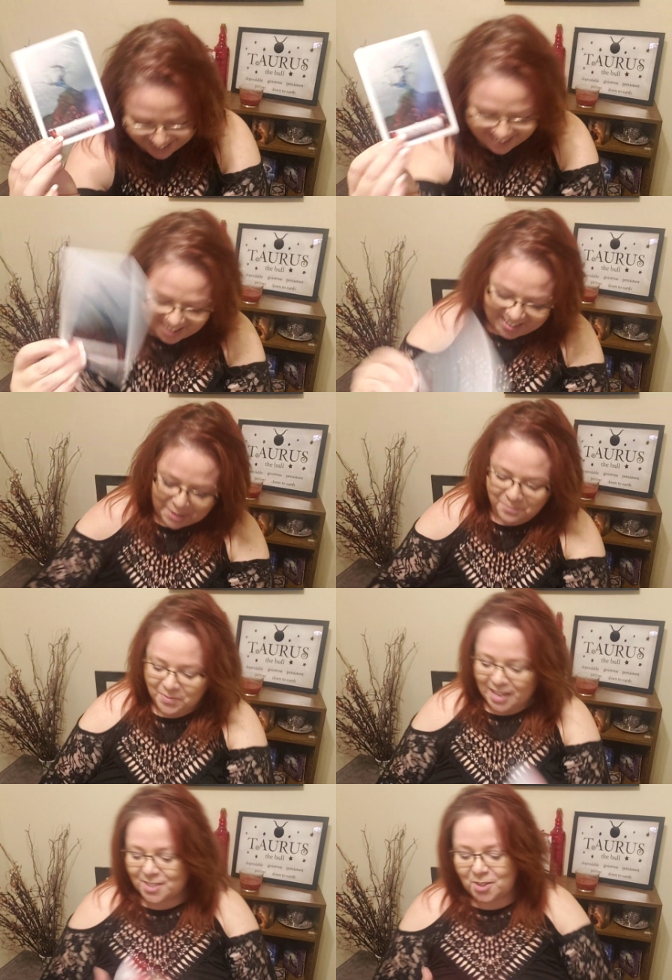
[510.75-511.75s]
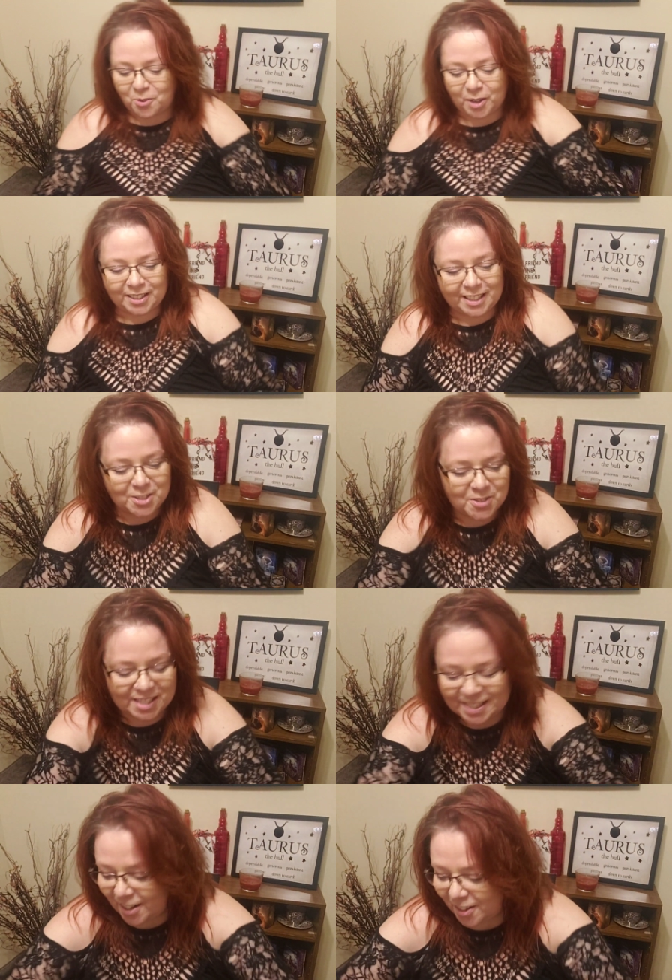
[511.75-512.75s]
Okay, so we're going to use the
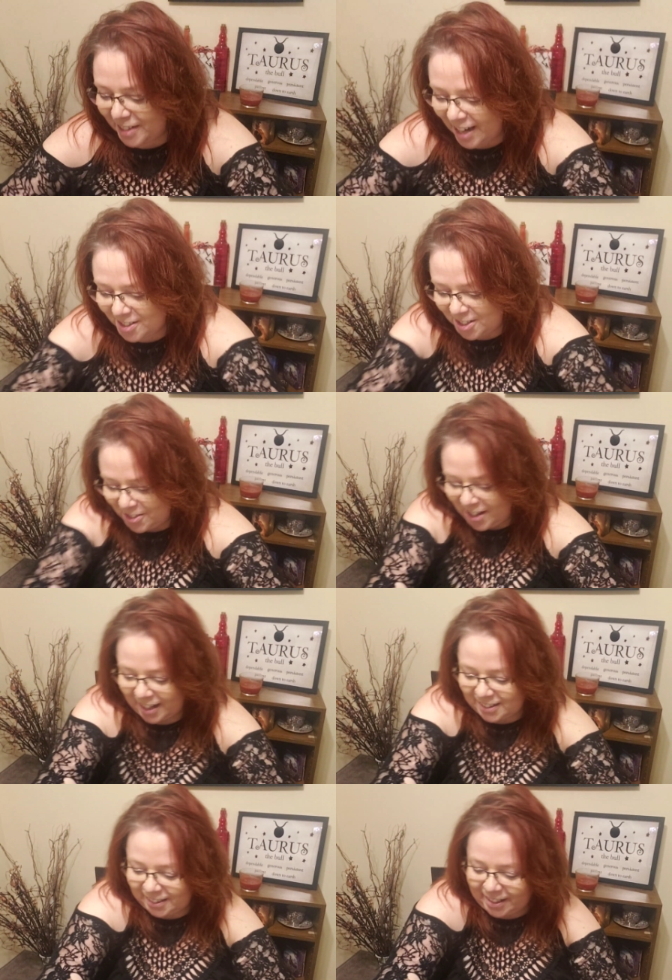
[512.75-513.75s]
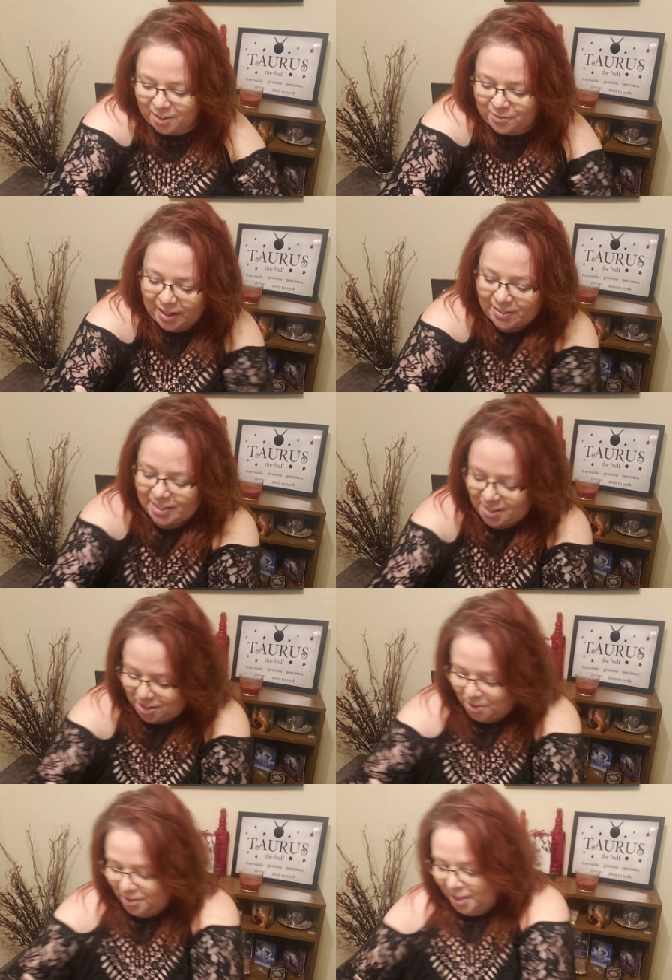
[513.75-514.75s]
tarot now to clarify these
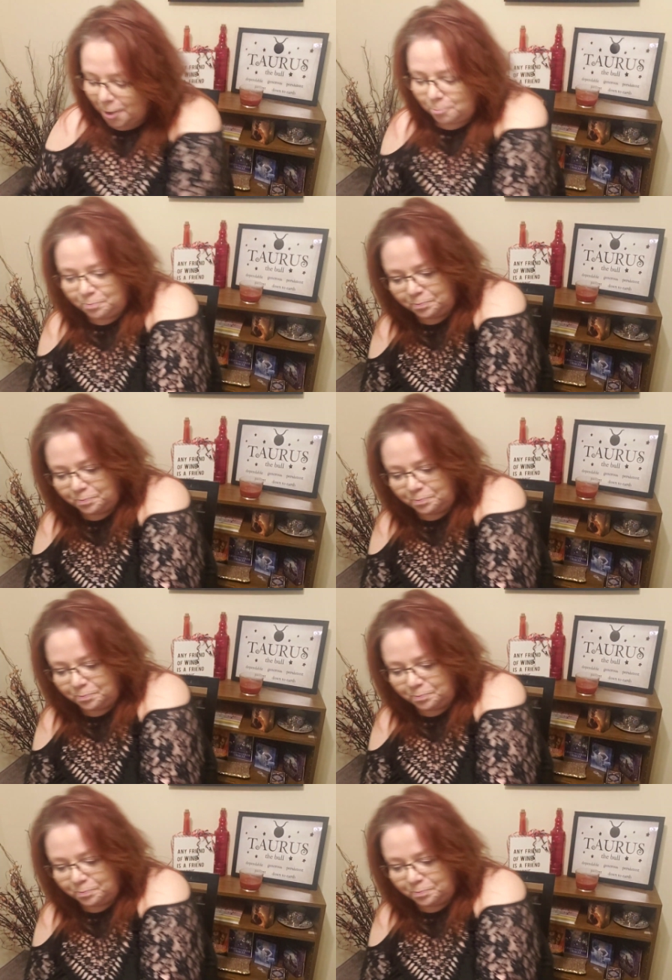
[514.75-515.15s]
two here.